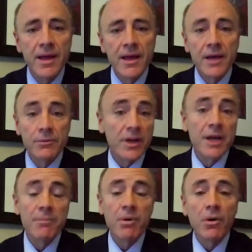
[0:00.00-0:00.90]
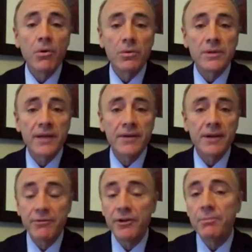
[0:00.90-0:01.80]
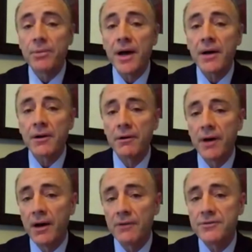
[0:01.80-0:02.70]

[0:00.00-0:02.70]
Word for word: and really uphold and, and feel proud of.